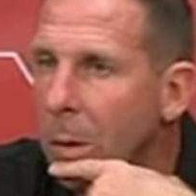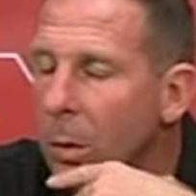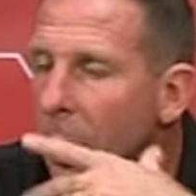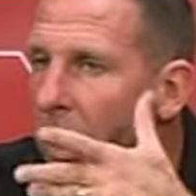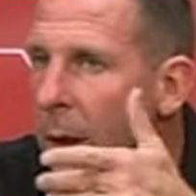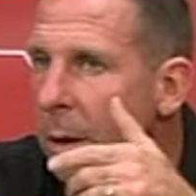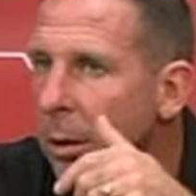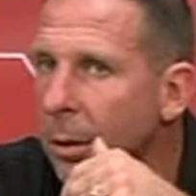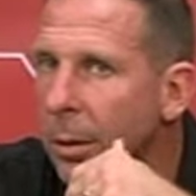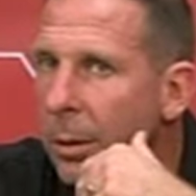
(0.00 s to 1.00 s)
Well,
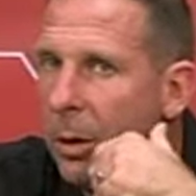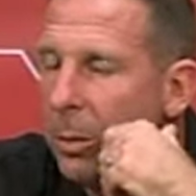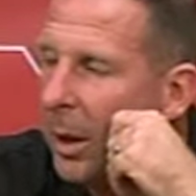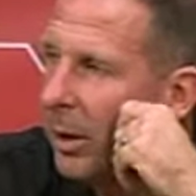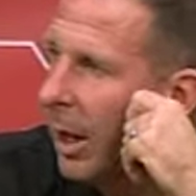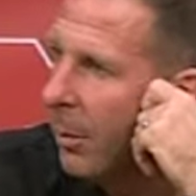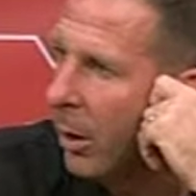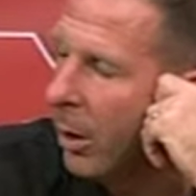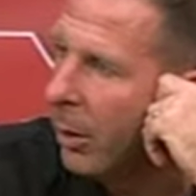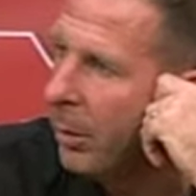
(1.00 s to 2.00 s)
like we spent time
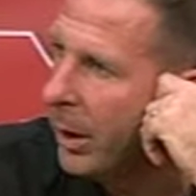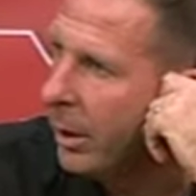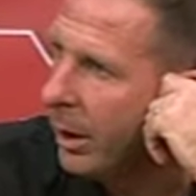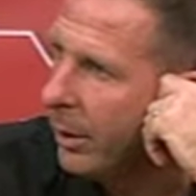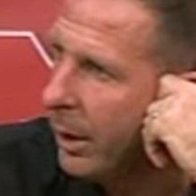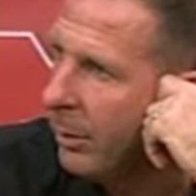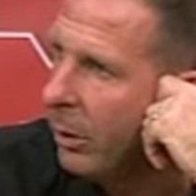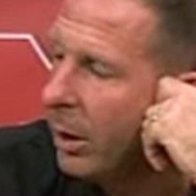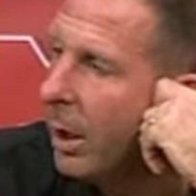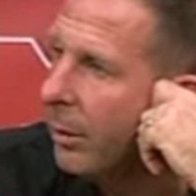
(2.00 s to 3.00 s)
on all the Big Ten
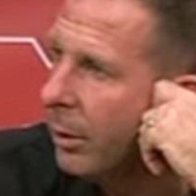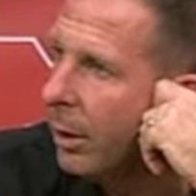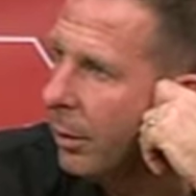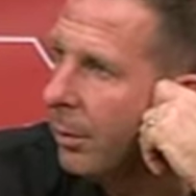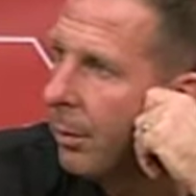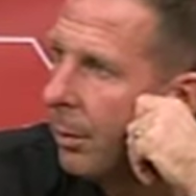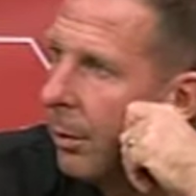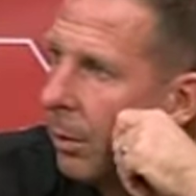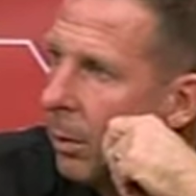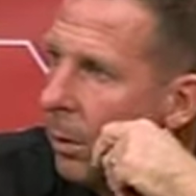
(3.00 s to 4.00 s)
teams in the off season.
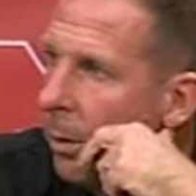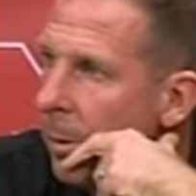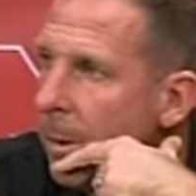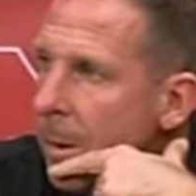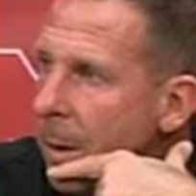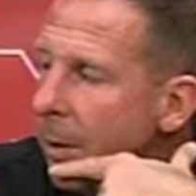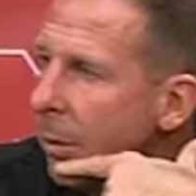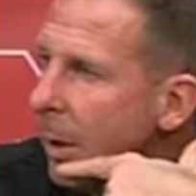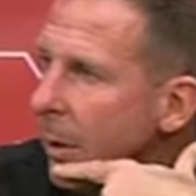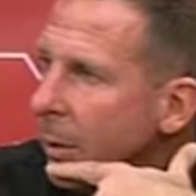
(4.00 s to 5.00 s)

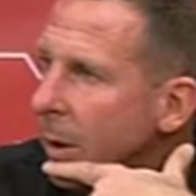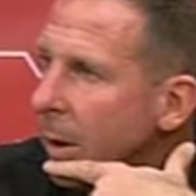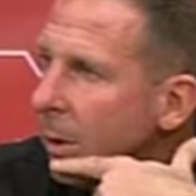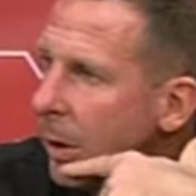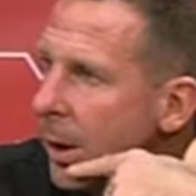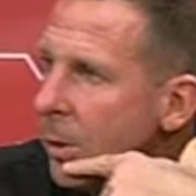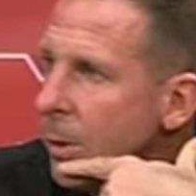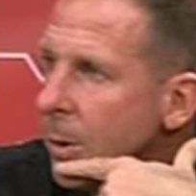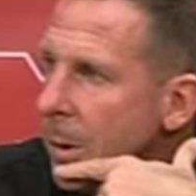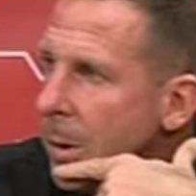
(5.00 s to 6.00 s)
Everybody was on our schedule.